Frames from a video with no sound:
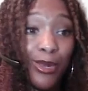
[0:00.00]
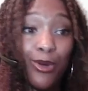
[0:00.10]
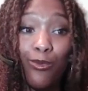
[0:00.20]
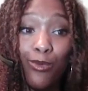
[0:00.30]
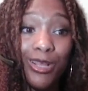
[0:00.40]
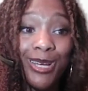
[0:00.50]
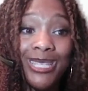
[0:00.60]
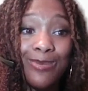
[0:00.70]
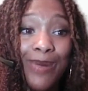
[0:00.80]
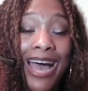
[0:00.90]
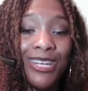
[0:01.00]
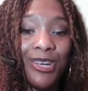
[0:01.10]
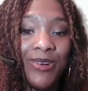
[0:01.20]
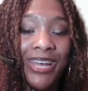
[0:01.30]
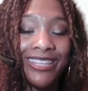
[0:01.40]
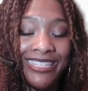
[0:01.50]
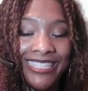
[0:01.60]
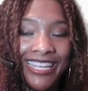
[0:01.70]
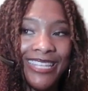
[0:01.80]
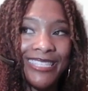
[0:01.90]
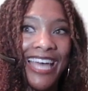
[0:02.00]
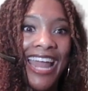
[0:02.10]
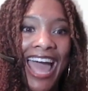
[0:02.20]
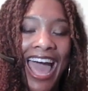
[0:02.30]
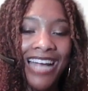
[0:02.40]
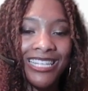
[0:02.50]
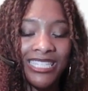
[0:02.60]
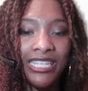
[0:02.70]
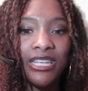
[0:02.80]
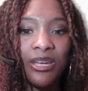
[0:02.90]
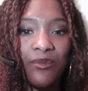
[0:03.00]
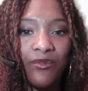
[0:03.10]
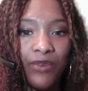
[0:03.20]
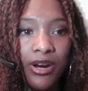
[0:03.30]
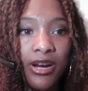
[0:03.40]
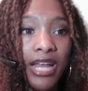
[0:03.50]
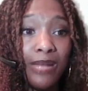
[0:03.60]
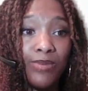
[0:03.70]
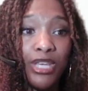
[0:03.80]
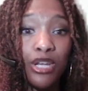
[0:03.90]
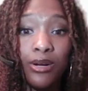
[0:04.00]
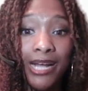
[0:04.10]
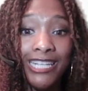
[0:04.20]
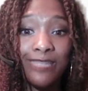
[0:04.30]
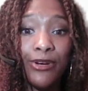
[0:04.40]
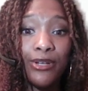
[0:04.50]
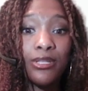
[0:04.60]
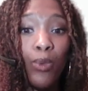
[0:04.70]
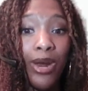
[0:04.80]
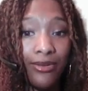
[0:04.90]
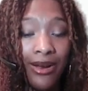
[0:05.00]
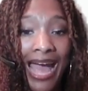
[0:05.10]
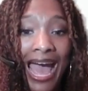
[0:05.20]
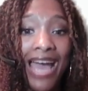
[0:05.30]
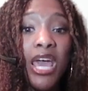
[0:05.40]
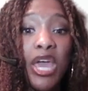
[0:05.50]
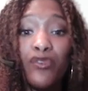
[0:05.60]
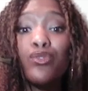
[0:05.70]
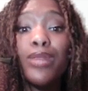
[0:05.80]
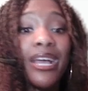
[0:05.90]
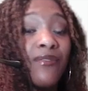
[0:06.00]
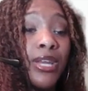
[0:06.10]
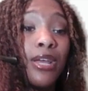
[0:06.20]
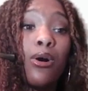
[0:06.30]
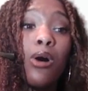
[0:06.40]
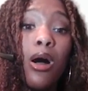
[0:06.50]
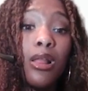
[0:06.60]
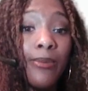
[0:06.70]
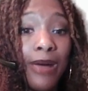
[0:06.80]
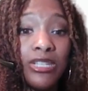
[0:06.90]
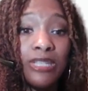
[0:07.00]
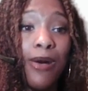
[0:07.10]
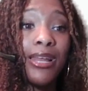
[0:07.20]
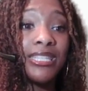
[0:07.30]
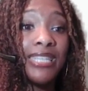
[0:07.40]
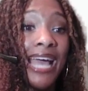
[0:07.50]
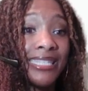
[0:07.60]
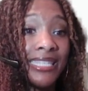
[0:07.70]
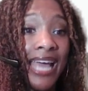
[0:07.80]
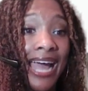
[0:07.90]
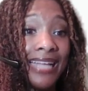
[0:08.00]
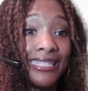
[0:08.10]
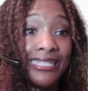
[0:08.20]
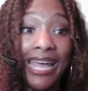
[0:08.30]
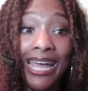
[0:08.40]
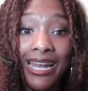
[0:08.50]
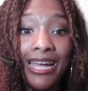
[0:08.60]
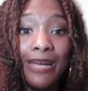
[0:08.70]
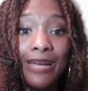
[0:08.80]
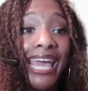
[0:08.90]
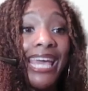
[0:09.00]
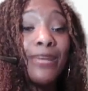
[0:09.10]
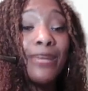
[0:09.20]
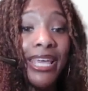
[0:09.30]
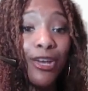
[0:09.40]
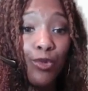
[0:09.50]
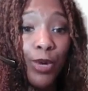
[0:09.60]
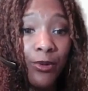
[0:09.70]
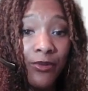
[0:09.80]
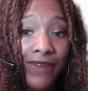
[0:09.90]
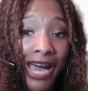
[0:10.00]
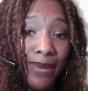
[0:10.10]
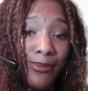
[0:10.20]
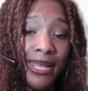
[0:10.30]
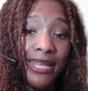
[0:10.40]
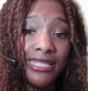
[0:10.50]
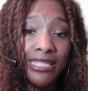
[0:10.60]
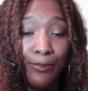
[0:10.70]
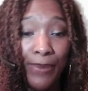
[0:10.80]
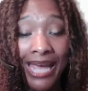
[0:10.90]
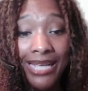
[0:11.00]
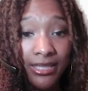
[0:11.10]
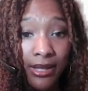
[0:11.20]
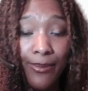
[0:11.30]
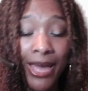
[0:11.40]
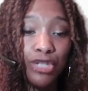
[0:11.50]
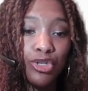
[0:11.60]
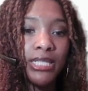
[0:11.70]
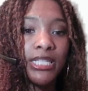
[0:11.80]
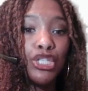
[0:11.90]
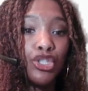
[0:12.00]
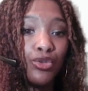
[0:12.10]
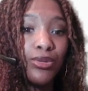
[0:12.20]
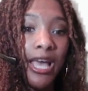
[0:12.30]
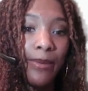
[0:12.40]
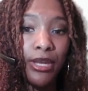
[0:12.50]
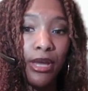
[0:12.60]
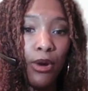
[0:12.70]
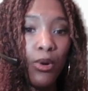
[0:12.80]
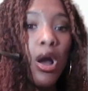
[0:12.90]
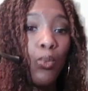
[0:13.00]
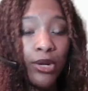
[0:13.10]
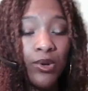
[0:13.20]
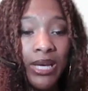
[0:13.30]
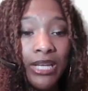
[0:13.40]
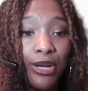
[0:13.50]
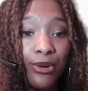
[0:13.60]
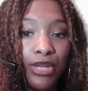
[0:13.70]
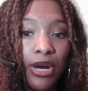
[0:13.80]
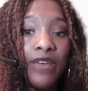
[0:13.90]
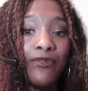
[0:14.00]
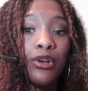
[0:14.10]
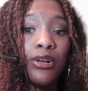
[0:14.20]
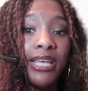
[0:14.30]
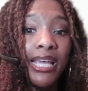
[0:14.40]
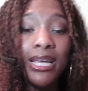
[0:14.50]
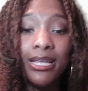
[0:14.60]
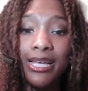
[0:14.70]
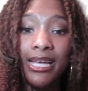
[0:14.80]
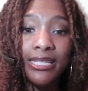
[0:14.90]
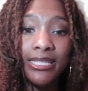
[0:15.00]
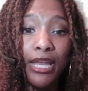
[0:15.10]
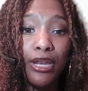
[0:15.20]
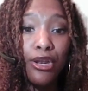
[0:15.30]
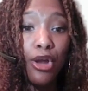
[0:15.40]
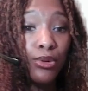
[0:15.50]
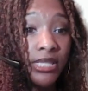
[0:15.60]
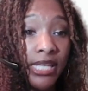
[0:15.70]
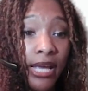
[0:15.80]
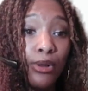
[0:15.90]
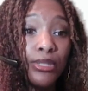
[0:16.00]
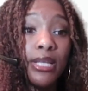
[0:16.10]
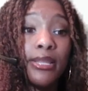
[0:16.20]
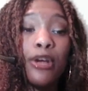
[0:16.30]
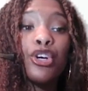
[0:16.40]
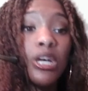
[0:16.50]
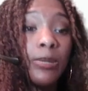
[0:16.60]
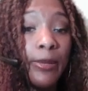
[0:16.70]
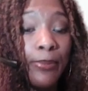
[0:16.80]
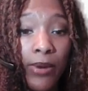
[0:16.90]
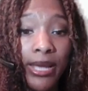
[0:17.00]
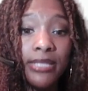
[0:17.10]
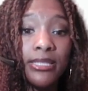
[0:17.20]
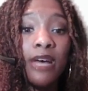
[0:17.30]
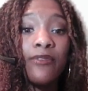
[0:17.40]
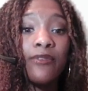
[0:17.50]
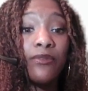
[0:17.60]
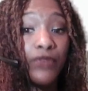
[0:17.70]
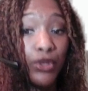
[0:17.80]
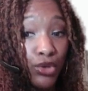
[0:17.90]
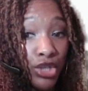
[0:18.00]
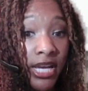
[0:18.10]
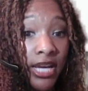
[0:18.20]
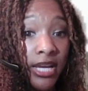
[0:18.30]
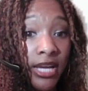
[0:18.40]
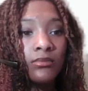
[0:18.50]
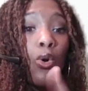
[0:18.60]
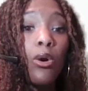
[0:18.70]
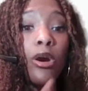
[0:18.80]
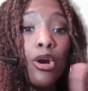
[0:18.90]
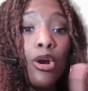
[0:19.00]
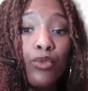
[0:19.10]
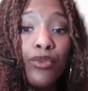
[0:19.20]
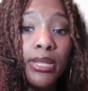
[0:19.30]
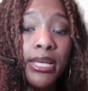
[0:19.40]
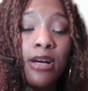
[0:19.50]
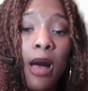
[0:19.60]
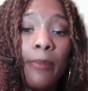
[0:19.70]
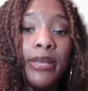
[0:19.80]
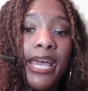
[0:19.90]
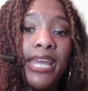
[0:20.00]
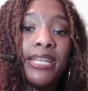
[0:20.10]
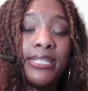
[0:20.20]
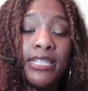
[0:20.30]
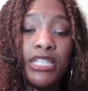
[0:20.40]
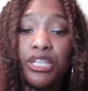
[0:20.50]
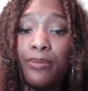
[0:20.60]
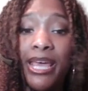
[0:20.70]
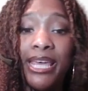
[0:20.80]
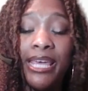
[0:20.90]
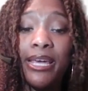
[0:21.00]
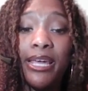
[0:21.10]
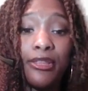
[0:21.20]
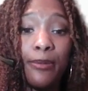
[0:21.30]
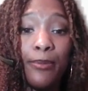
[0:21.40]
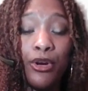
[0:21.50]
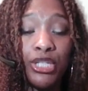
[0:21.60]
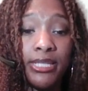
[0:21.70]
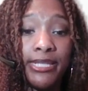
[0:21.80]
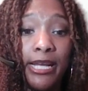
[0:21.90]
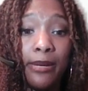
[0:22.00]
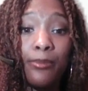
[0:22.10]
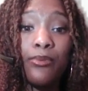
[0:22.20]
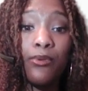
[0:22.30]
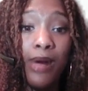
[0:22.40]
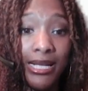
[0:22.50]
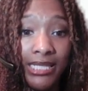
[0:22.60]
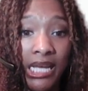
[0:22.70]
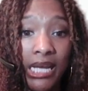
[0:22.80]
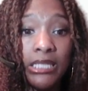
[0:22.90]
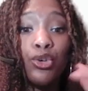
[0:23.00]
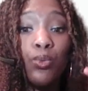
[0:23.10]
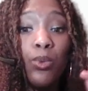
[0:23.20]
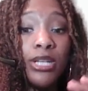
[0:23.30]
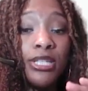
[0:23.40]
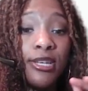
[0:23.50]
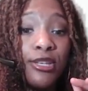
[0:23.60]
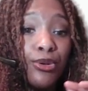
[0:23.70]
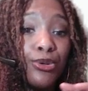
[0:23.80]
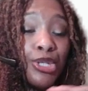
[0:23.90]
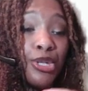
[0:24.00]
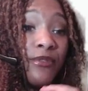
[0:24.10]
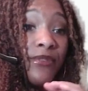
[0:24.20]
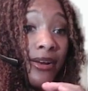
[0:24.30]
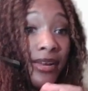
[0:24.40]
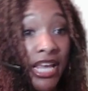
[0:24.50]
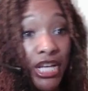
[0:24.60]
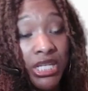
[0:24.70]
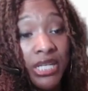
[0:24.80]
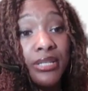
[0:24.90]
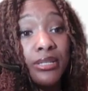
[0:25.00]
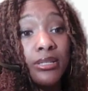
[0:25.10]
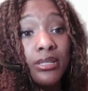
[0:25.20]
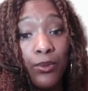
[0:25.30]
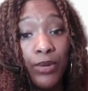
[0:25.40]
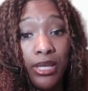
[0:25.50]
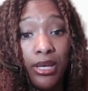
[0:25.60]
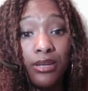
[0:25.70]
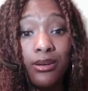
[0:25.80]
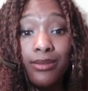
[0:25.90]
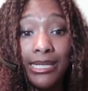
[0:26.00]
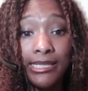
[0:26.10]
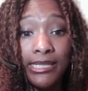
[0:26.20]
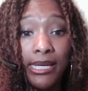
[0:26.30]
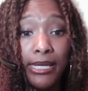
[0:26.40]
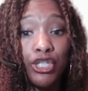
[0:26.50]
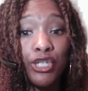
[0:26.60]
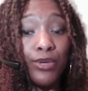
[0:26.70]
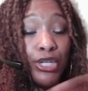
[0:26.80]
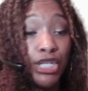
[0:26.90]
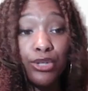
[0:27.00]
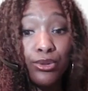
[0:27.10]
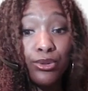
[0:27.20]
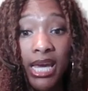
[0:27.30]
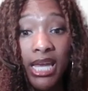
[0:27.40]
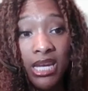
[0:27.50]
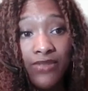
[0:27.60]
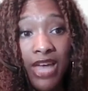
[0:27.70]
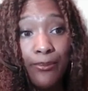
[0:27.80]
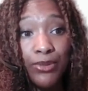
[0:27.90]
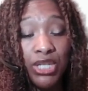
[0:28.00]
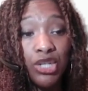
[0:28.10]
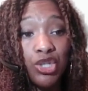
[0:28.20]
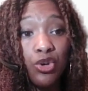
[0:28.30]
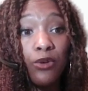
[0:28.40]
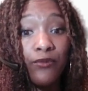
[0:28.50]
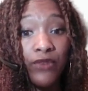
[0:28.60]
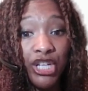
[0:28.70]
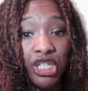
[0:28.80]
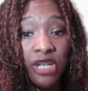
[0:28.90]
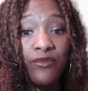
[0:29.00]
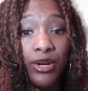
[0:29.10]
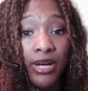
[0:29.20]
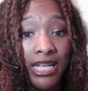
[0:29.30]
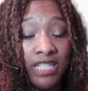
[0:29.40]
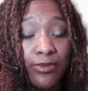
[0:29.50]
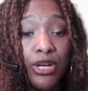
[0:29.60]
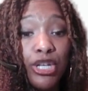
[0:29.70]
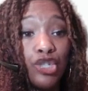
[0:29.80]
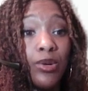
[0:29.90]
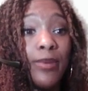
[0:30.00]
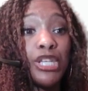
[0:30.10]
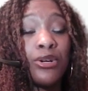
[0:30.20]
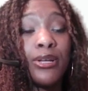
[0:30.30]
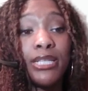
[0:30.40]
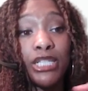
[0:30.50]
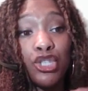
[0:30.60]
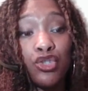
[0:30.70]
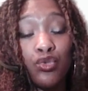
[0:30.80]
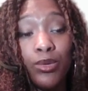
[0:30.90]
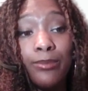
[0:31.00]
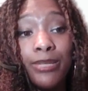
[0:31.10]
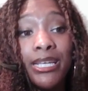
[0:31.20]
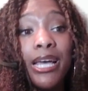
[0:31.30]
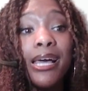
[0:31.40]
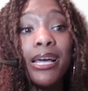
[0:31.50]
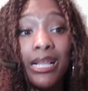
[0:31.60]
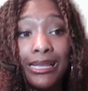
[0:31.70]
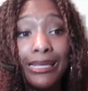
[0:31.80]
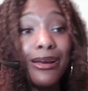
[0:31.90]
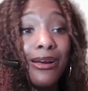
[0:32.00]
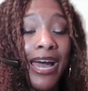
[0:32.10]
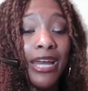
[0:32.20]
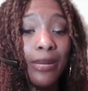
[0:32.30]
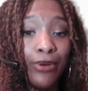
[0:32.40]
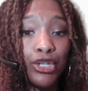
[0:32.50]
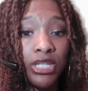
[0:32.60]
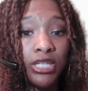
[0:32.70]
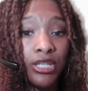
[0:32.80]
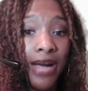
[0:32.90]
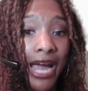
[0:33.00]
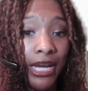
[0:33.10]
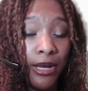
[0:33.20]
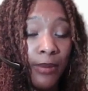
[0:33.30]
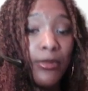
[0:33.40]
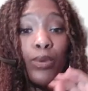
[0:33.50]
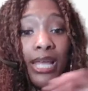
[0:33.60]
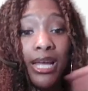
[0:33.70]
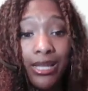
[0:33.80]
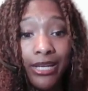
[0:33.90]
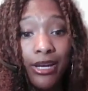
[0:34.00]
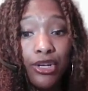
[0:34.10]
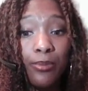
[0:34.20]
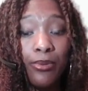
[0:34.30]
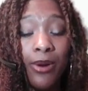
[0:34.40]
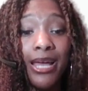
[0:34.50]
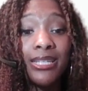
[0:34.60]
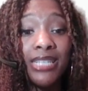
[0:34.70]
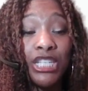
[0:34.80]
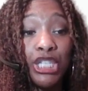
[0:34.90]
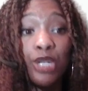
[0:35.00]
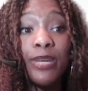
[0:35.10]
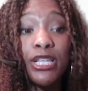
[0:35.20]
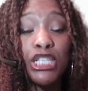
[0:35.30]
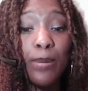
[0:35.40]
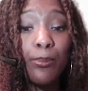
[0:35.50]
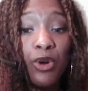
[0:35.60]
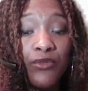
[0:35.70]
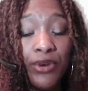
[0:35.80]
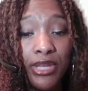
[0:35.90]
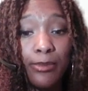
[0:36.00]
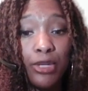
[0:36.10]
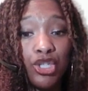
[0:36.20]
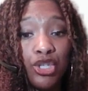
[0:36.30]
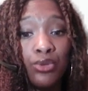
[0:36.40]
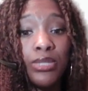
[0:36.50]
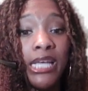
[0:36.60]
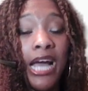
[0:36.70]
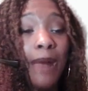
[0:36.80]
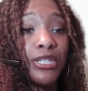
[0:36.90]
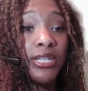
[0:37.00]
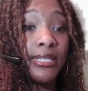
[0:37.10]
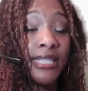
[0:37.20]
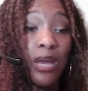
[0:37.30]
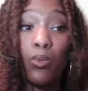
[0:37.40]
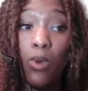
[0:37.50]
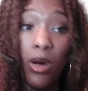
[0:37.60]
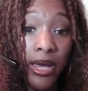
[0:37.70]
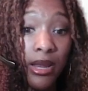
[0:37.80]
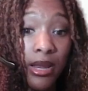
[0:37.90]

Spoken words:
in a really good spot to create listings that actually convert and meet your customers where they're at. If you'd like a video all about responding to Etsy ads data and making quick refinements based on the metrics, then do let me know. One quick note though, if you're getting clicks and no sales, there could be points of confusion or overly complicated decision making in the purchasing process. Want to use your variations within your listing to reduce any of that potential friction for customers. You want to make sure it's extremely clear how to purchase your item. When they click on your product, it should be simple for them to choose the options they want,